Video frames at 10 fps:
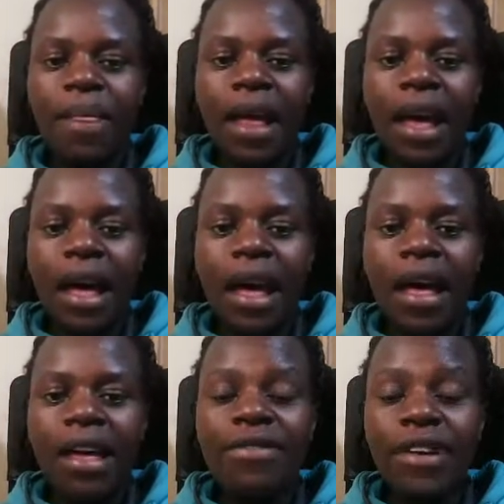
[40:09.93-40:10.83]

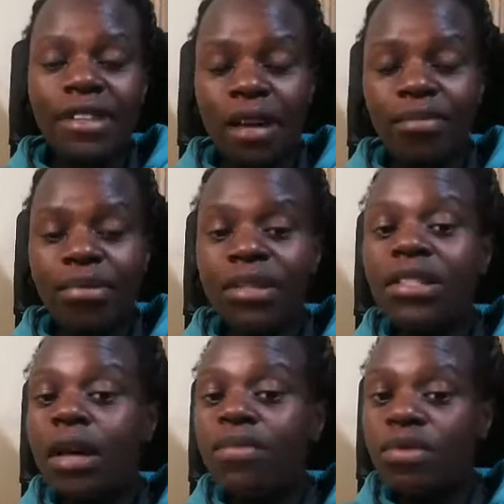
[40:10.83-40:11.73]
For example,
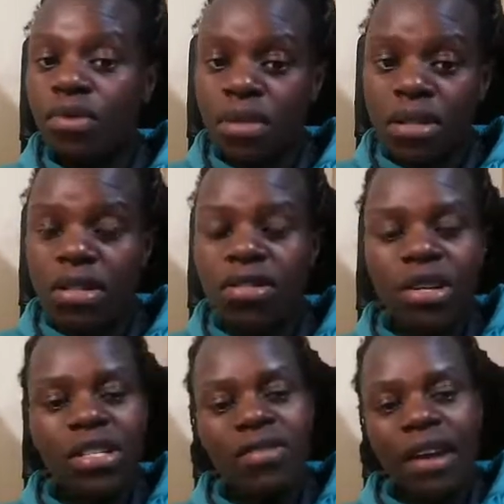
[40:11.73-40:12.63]
some schools
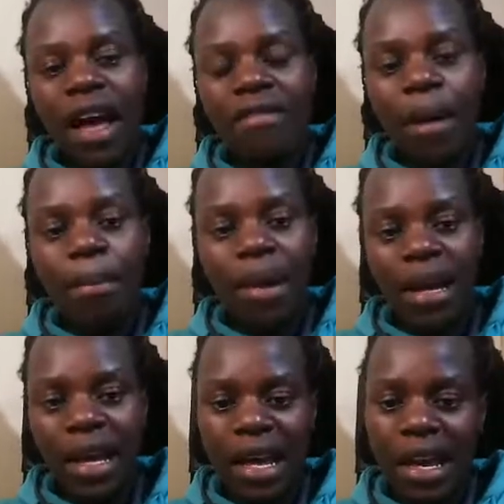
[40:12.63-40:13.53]
don't even have a
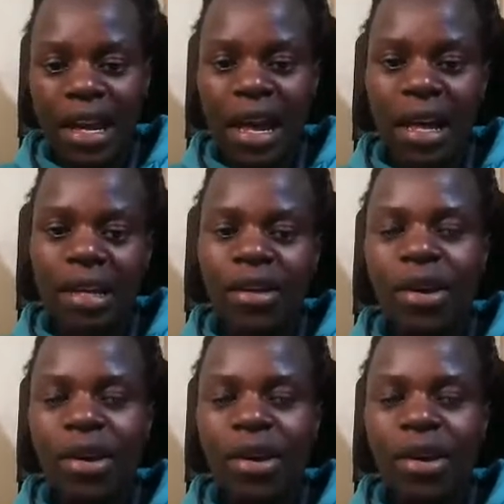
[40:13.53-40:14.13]
play area.